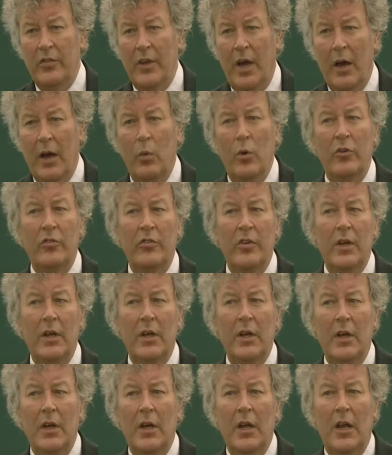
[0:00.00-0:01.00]
I was
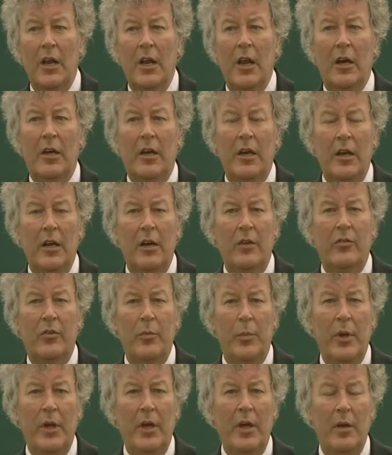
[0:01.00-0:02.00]
lucky enough to
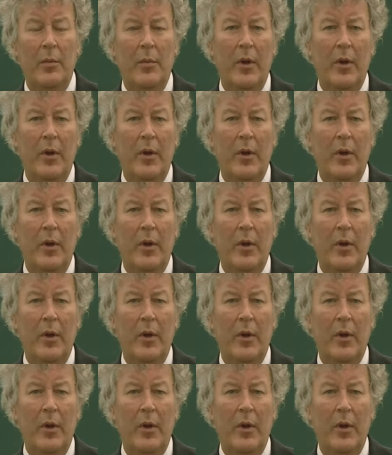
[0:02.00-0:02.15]
be here